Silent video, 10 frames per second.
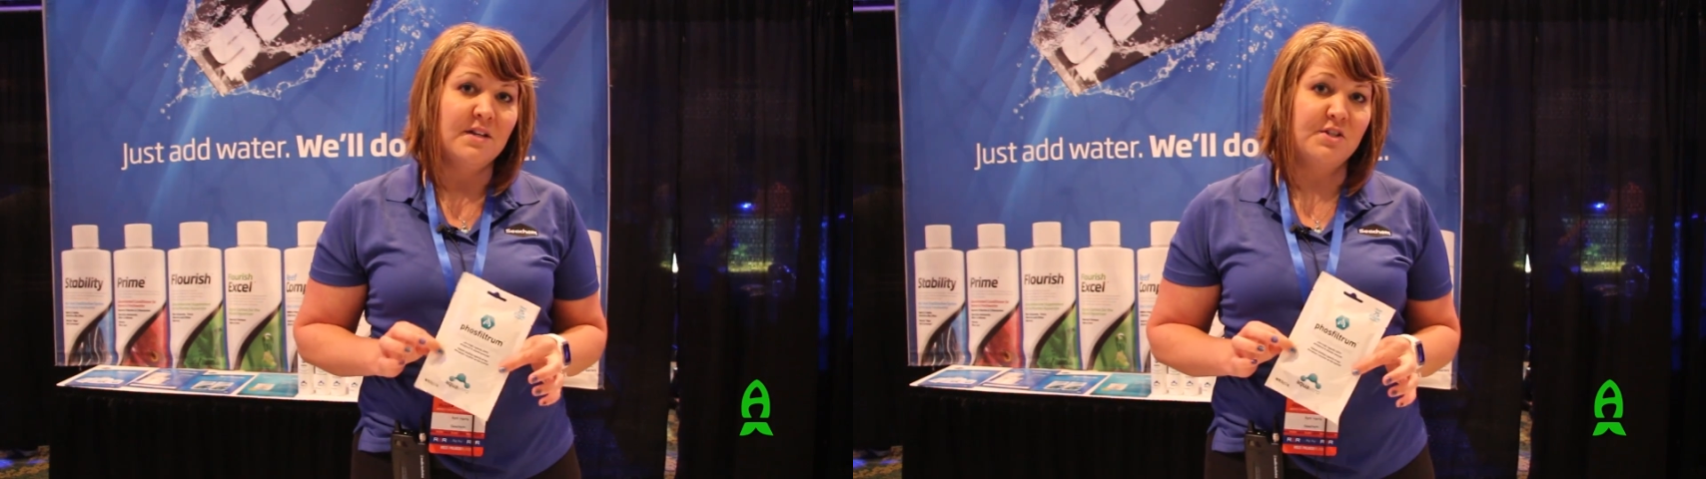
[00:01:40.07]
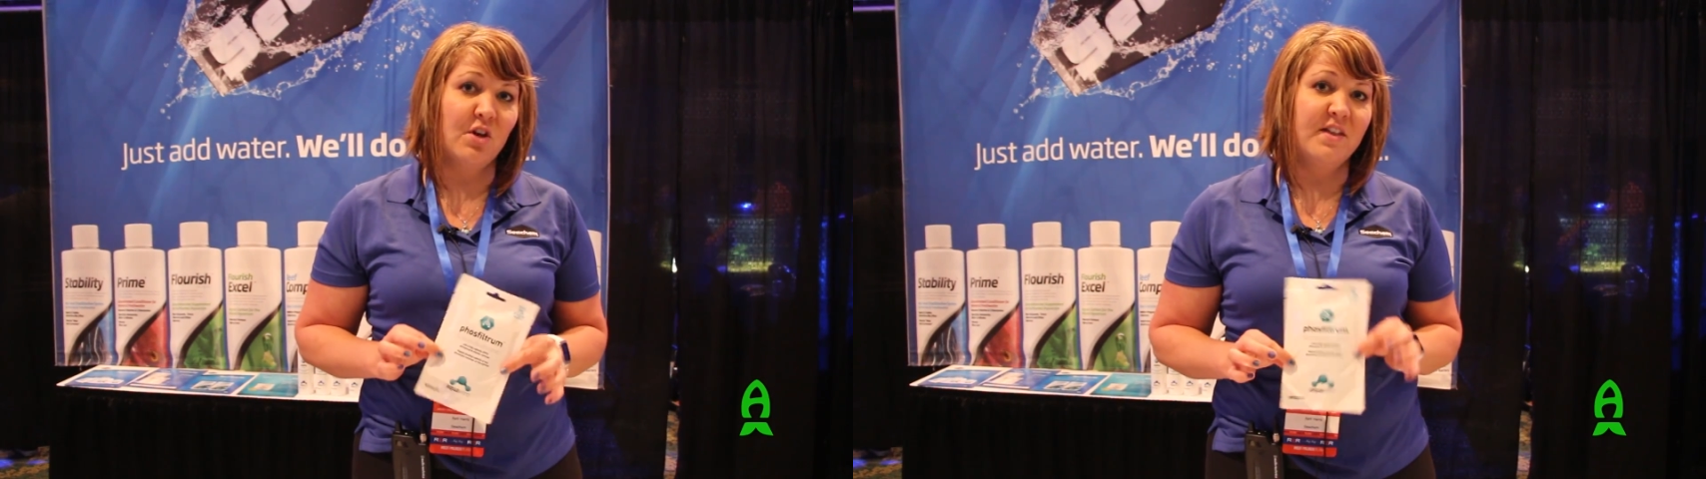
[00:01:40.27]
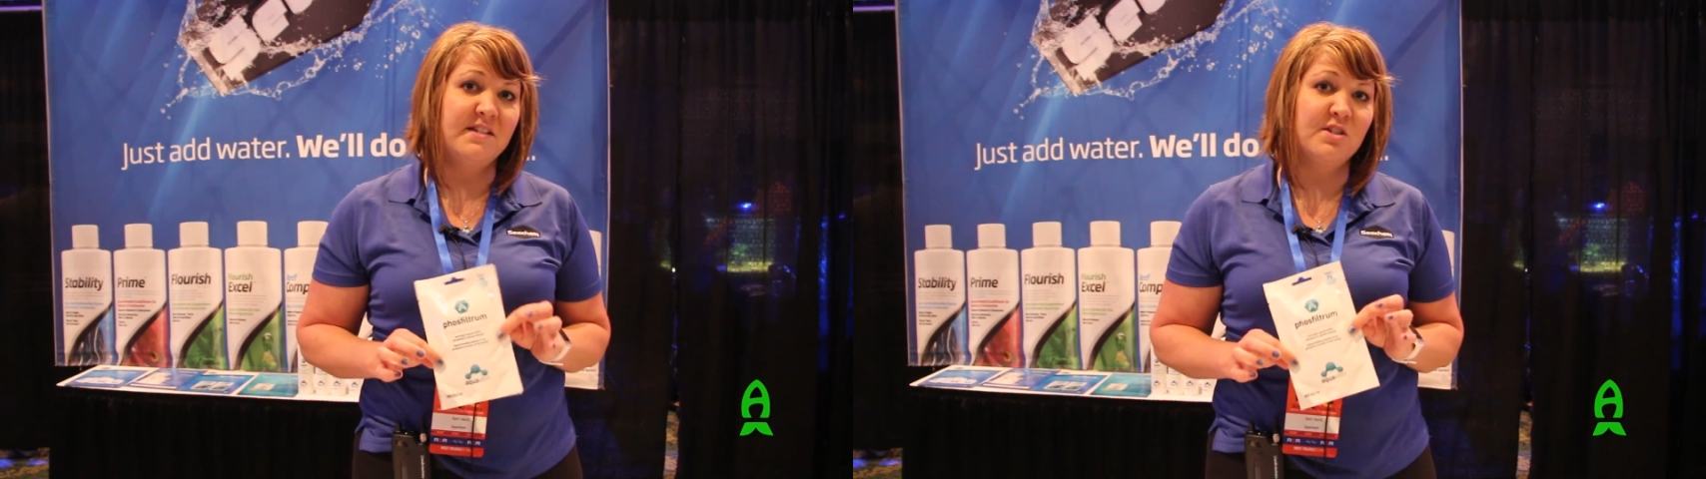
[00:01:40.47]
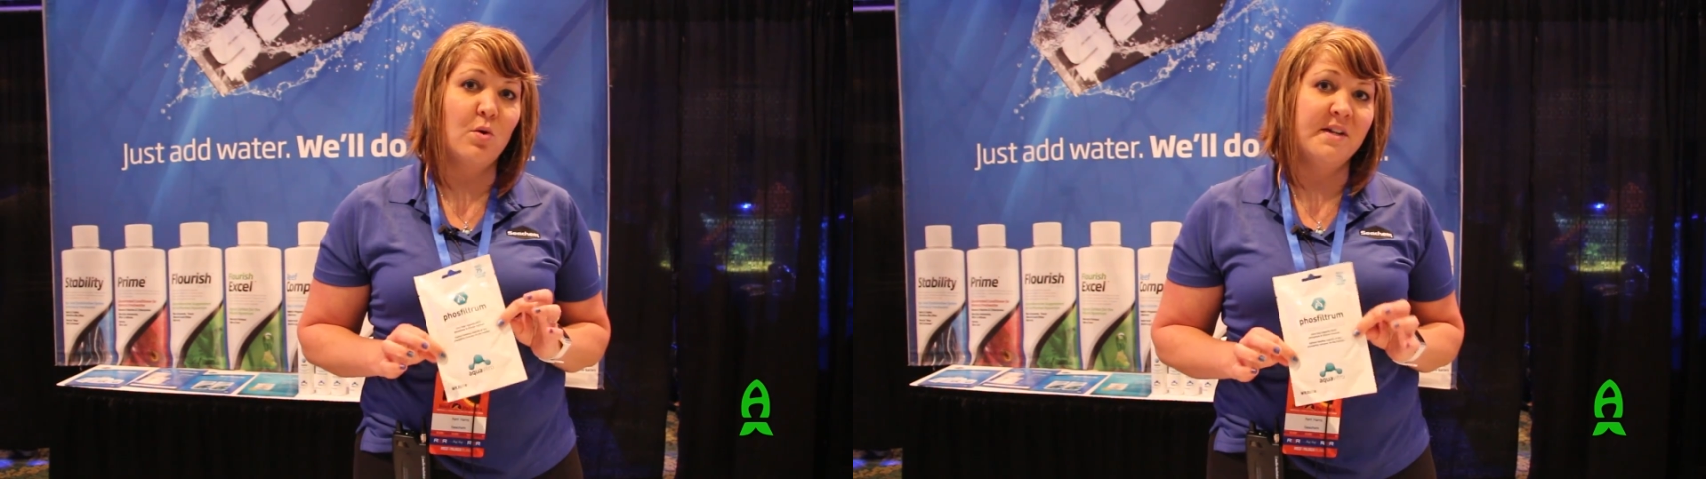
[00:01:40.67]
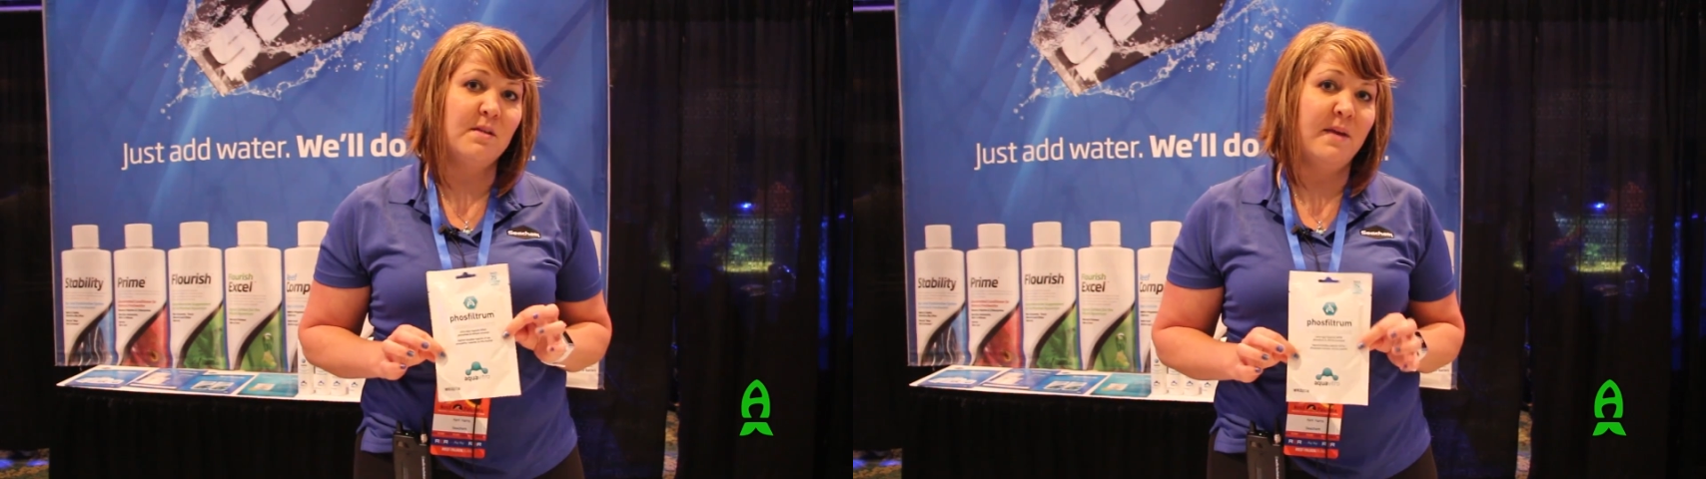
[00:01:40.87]
So this is
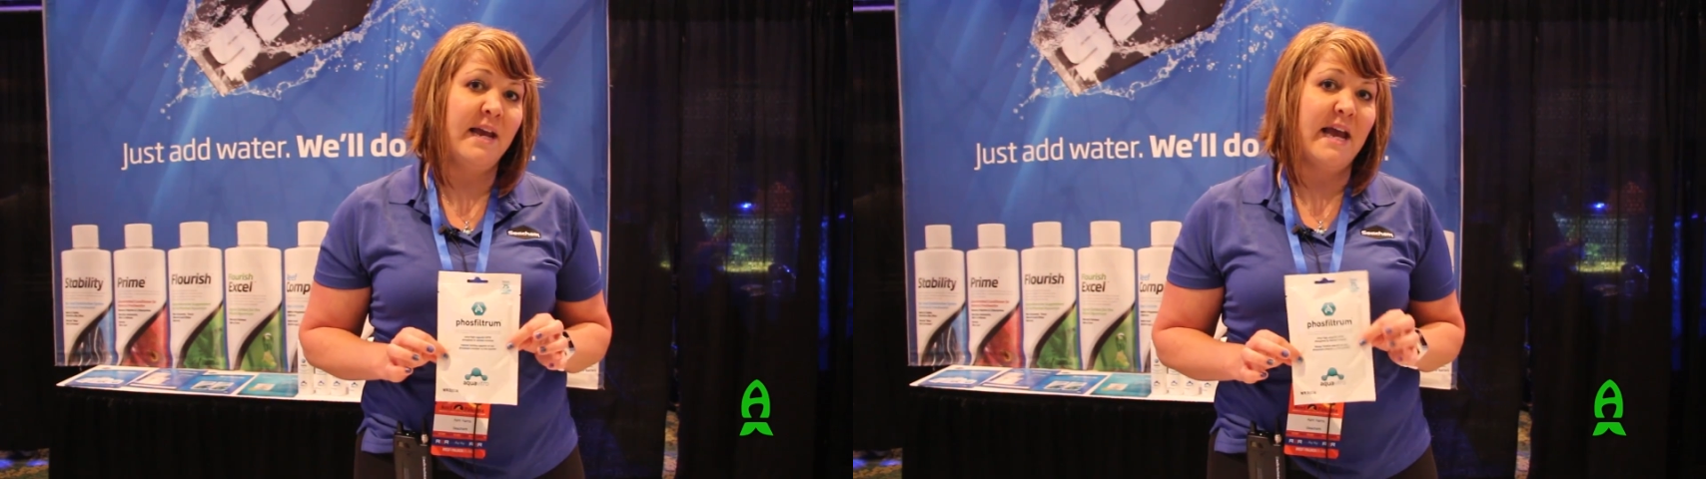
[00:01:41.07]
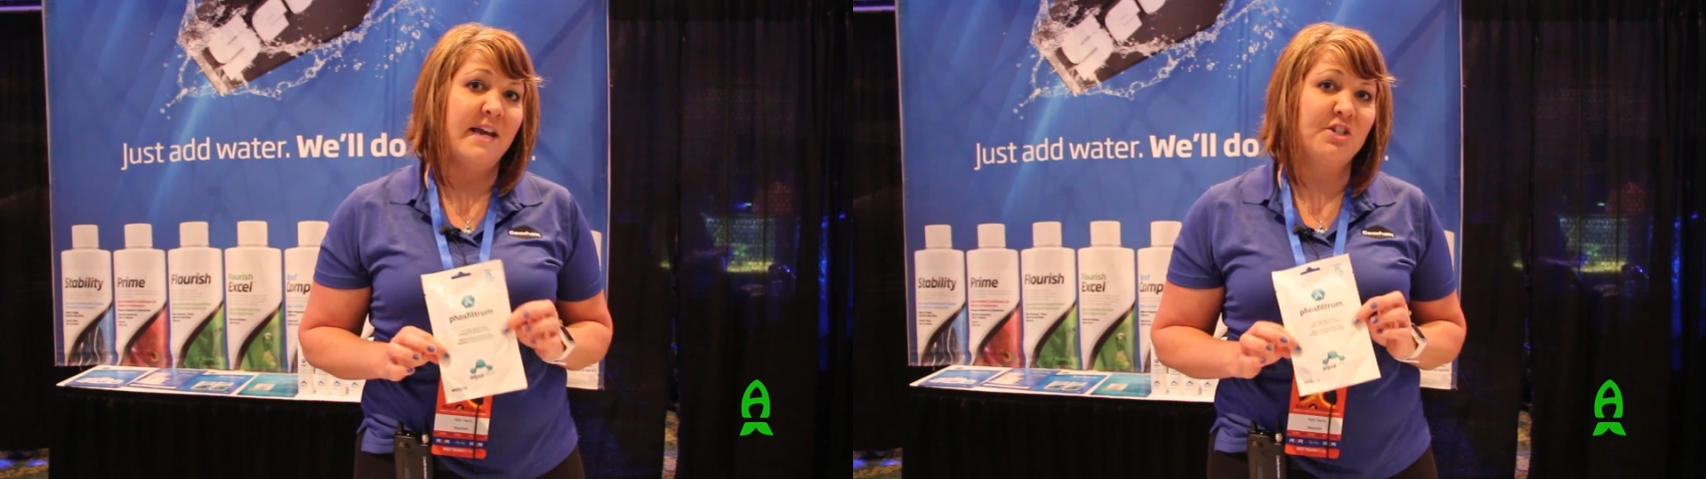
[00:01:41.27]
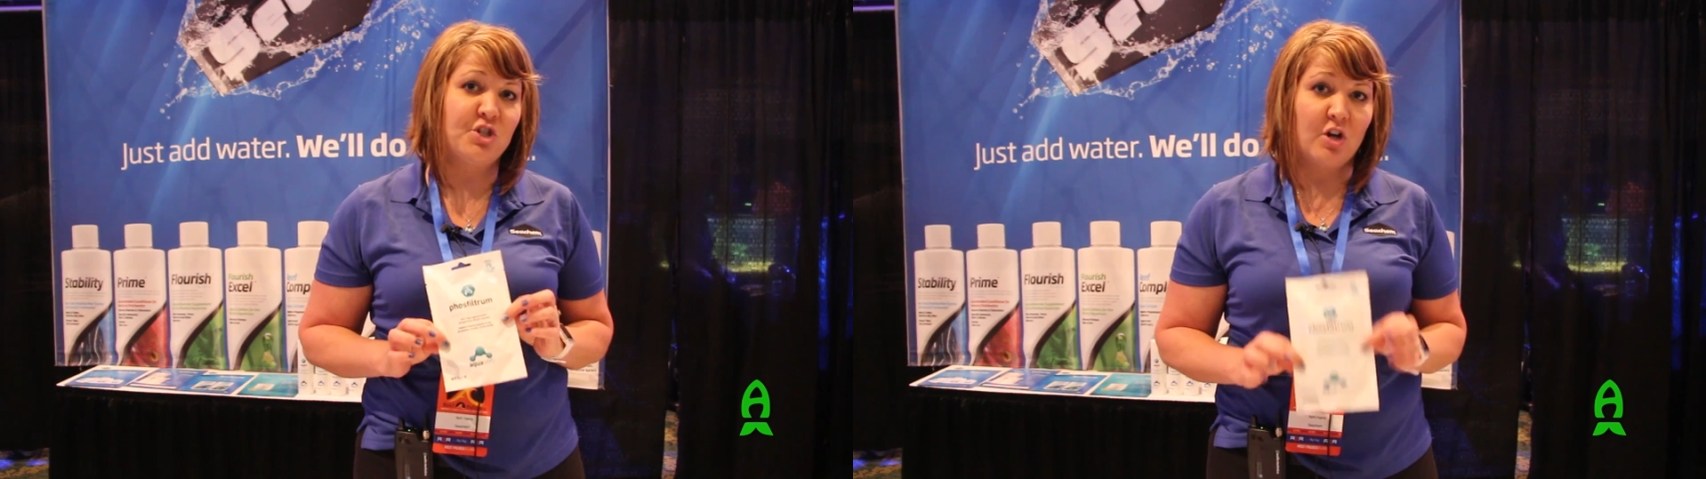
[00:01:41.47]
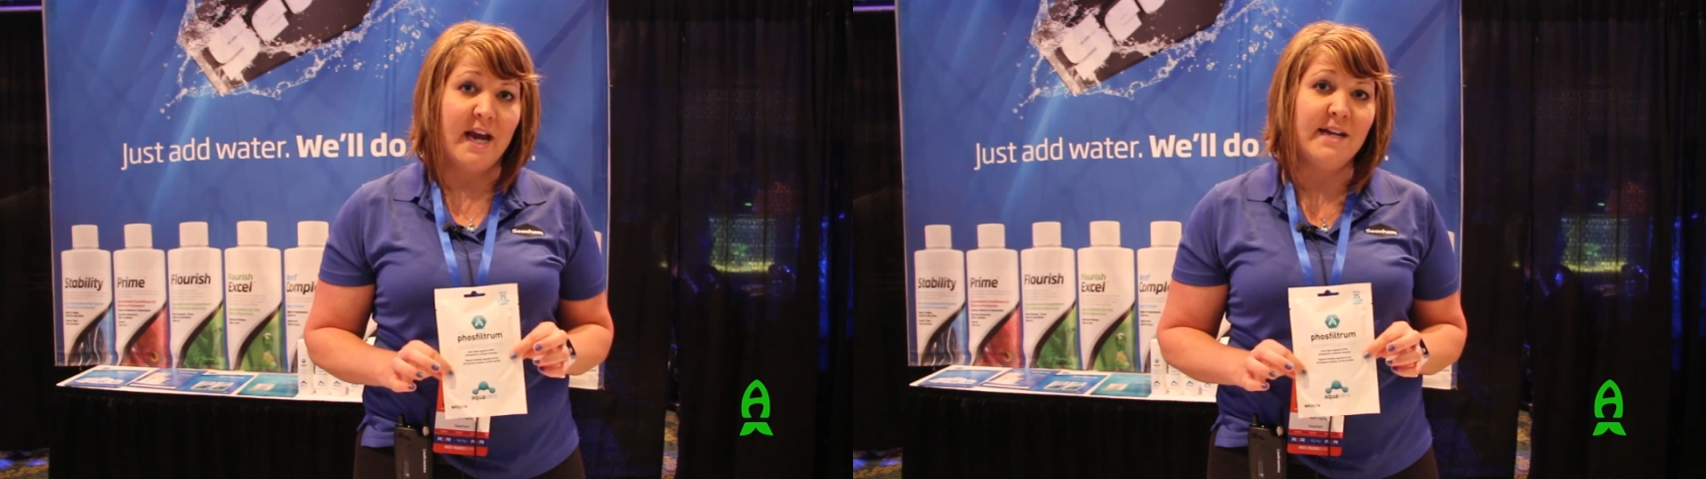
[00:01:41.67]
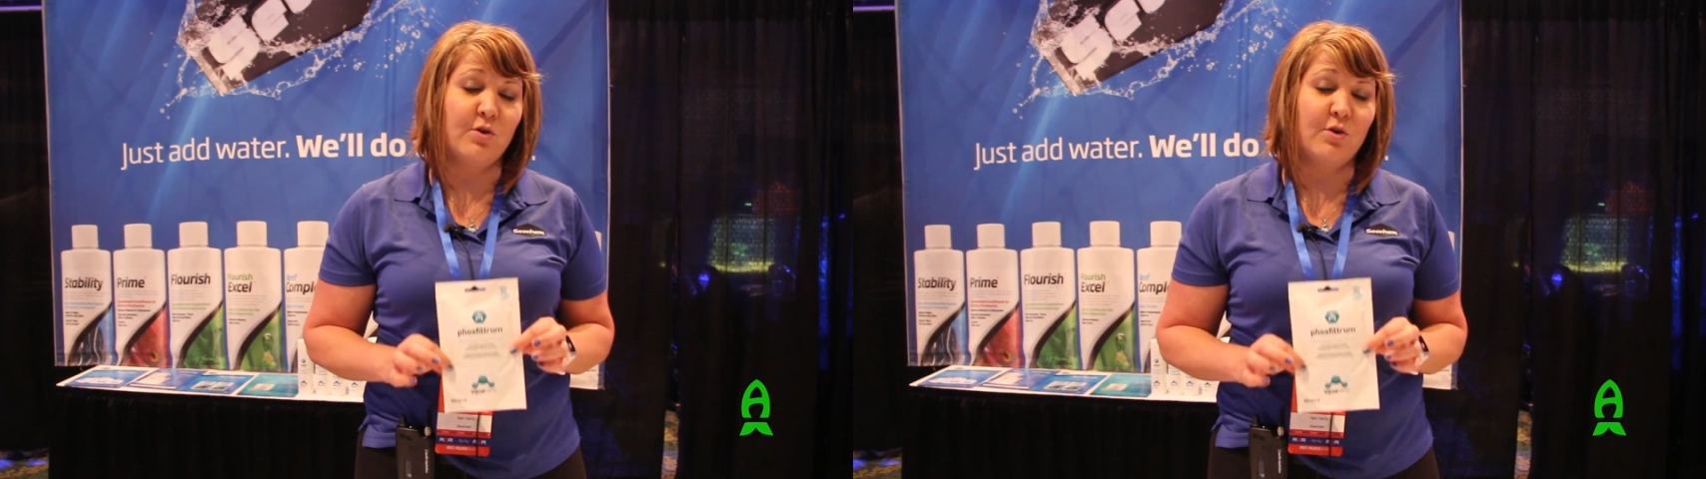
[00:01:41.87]
going to be a straight